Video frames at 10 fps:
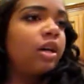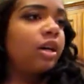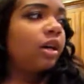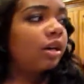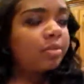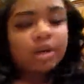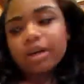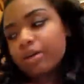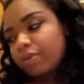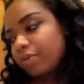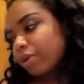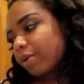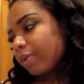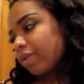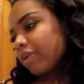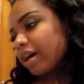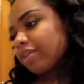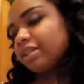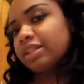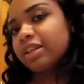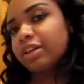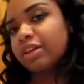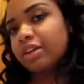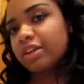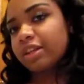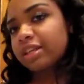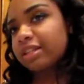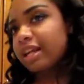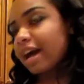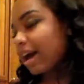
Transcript: While we wait for that, I'll just tell you other things that I